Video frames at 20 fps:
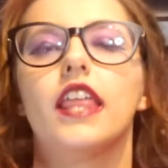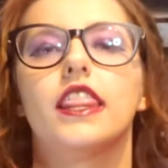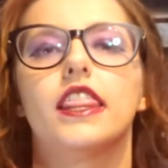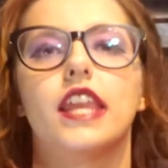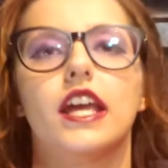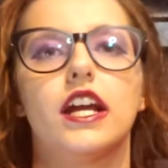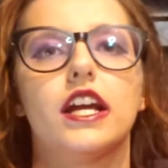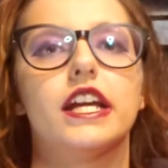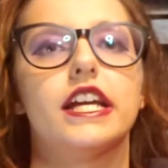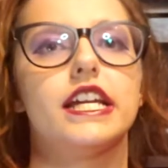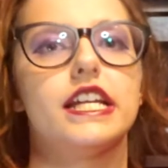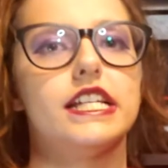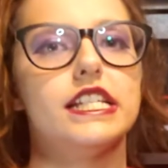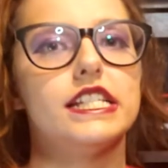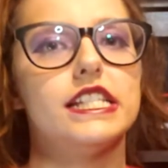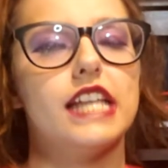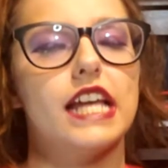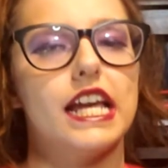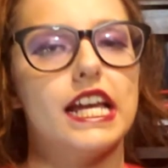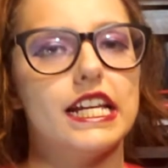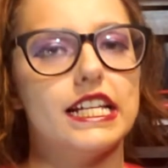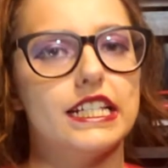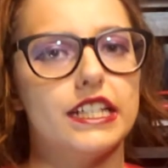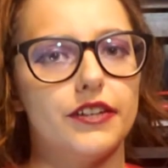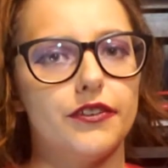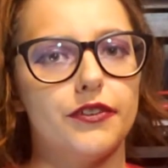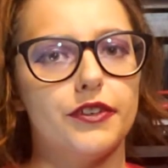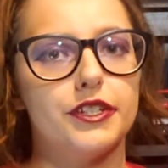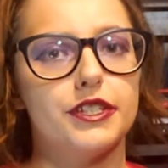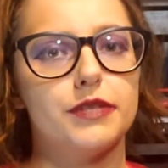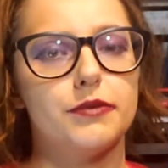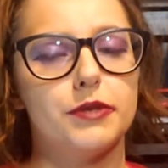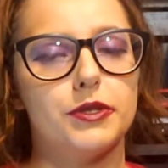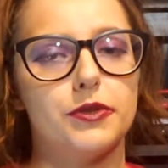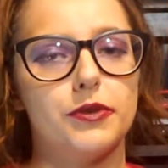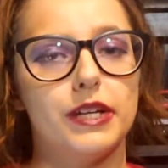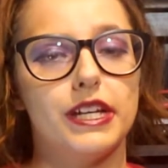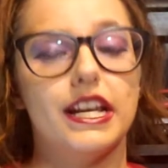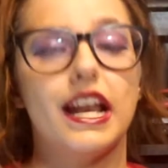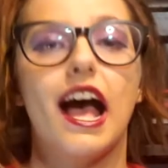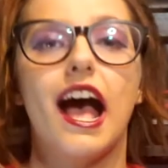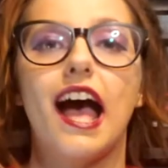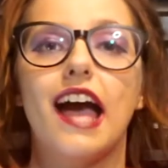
there is a difference between